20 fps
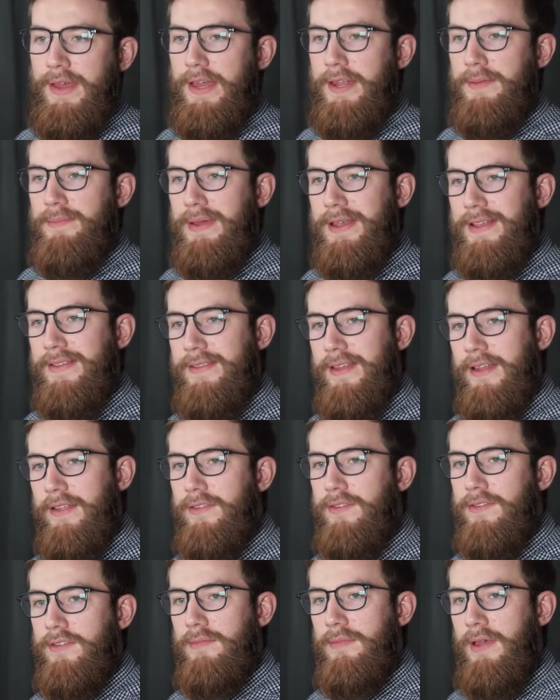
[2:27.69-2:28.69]
it makes
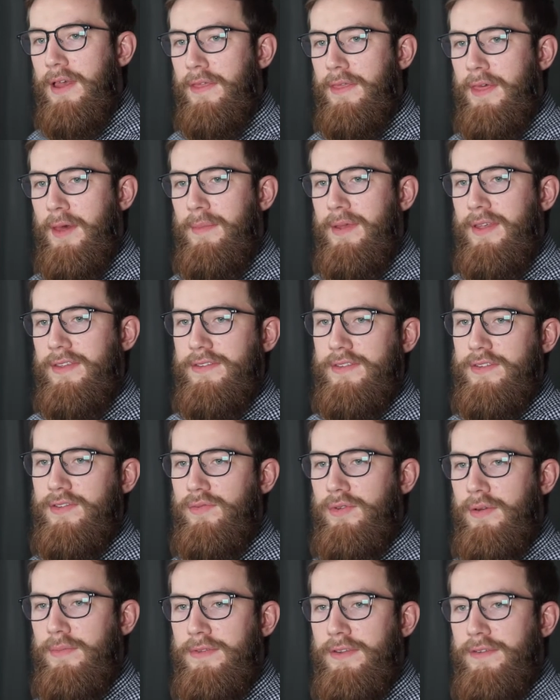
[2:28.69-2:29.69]
sense to make them as
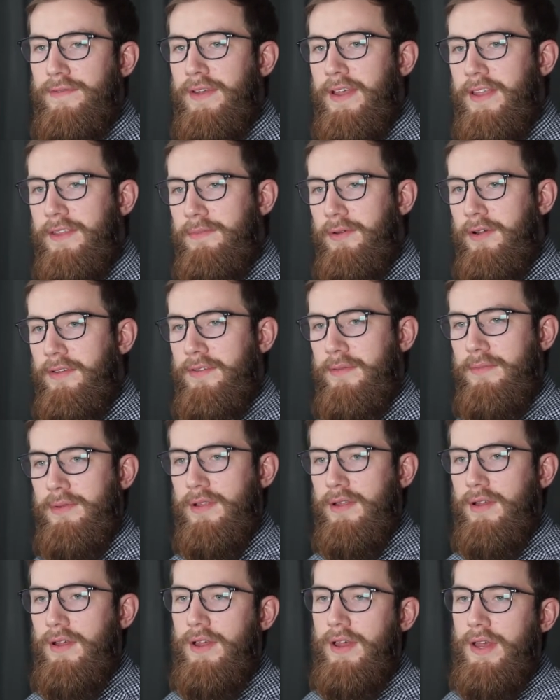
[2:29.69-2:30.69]
descriptive as
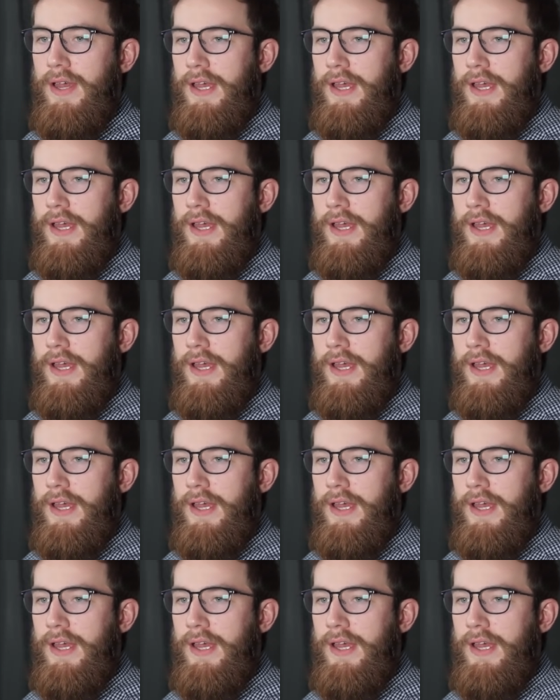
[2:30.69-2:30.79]
possible.